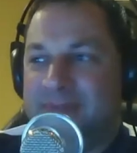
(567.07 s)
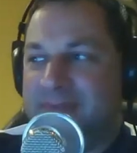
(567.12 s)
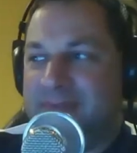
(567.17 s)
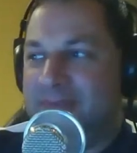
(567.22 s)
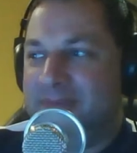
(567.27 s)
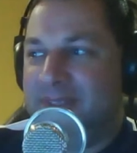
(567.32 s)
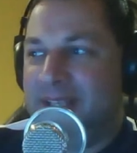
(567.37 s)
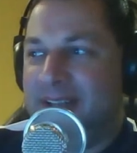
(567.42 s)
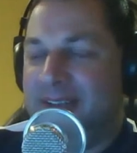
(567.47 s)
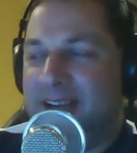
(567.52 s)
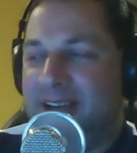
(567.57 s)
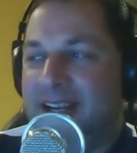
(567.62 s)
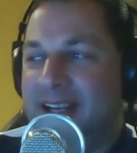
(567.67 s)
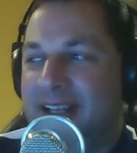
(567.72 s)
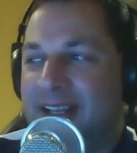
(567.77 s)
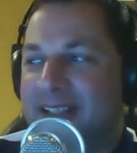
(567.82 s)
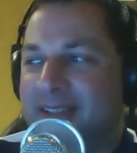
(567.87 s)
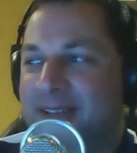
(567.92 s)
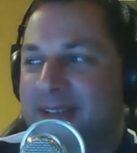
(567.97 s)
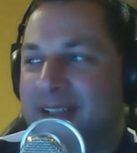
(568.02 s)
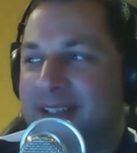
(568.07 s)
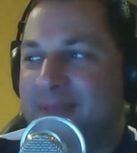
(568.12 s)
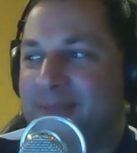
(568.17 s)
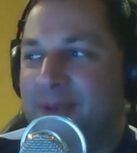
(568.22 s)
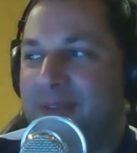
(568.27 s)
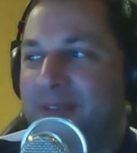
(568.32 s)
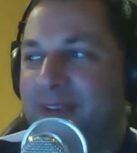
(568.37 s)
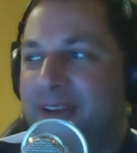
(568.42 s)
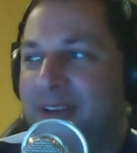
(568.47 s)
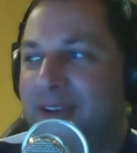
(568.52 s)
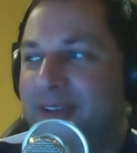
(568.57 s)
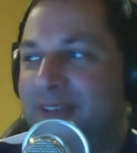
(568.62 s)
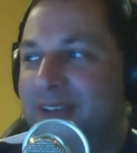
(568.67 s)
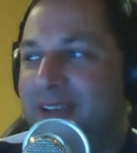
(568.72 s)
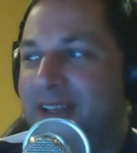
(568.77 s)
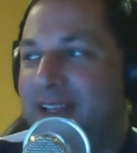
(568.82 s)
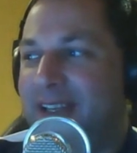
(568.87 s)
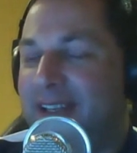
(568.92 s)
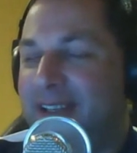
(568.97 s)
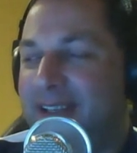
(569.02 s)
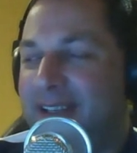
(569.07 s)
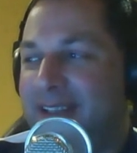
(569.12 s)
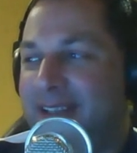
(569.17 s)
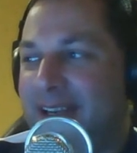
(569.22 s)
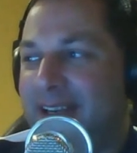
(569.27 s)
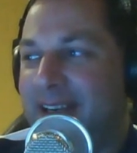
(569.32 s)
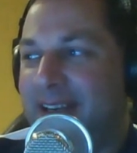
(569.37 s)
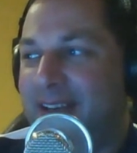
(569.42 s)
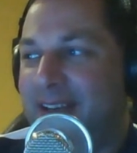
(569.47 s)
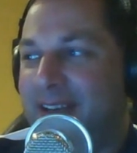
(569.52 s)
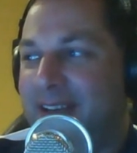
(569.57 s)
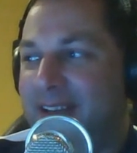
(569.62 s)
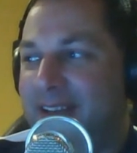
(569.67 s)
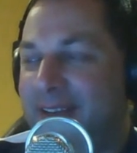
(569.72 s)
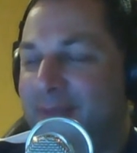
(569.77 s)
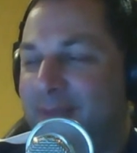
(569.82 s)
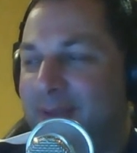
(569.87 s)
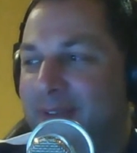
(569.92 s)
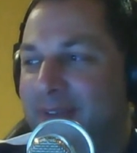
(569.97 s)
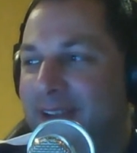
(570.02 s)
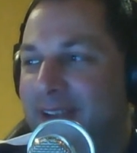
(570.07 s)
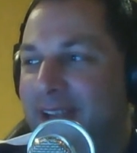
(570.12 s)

Yeah, right. Let's move on over to Ireland.